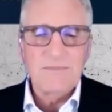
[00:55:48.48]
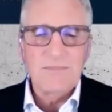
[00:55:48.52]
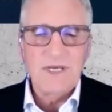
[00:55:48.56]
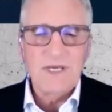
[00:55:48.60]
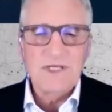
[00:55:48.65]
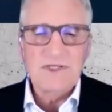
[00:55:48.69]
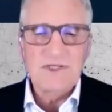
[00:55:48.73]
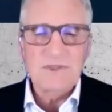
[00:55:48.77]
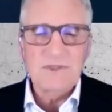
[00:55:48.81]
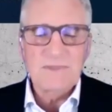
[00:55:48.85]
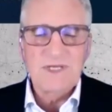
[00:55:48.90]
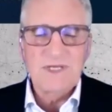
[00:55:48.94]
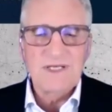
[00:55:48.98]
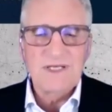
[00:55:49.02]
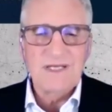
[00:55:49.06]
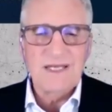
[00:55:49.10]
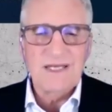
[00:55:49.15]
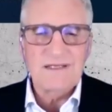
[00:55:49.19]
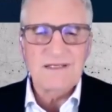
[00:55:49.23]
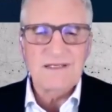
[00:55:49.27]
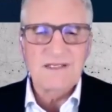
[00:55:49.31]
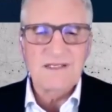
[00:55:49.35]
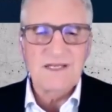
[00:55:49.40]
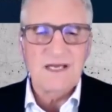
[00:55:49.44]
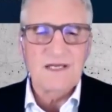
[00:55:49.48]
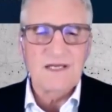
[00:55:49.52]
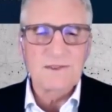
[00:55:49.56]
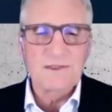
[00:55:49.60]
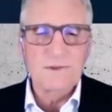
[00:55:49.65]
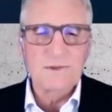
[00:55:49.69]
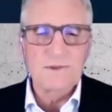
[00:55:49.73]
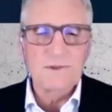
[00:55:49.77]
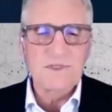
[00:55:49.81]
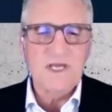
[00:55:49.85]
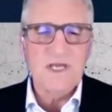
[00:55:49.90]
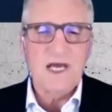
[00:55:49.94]
Benjamin
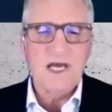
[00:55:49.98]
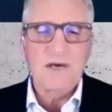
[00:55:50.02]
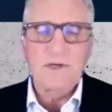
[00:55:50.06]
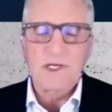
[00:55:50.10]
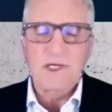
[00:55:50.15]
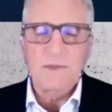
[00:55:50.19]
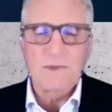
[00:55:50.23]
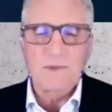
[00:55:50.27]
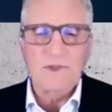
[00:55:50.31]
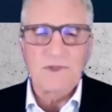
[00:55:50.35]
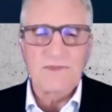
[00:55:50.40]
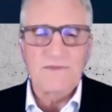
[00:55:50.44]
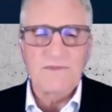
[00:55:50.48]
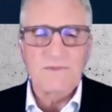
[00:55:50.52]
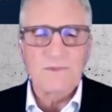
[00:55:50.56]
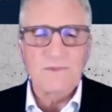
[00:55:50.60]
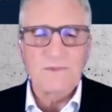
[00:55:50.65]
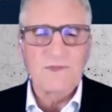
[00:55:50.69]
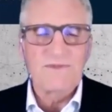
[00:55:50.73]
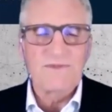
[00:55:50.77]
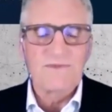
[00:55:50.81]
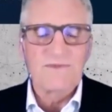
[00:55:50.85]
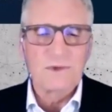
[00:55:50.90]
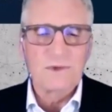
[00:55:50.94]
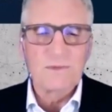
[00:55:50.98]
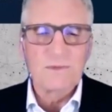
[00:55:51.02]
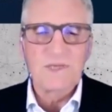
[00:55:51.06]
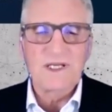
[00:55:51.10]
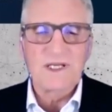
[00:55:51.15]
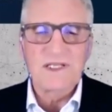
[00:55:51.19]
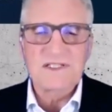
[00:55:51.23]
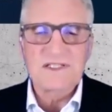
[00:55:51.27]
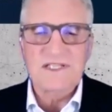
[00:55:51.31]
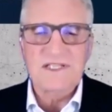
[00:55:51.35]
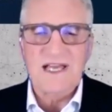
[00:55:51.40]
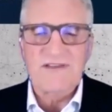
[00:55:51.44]
Netanyahu's going with forming
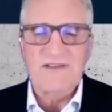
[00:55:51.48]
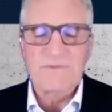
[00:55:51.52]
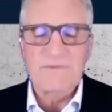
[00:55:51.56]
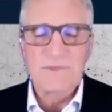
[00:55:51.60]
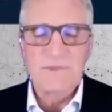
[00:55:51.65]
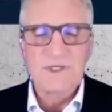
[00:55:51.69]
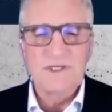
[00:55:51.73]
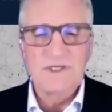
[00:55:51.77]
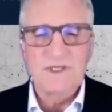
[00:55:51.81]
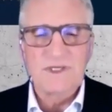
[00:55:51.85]
his government,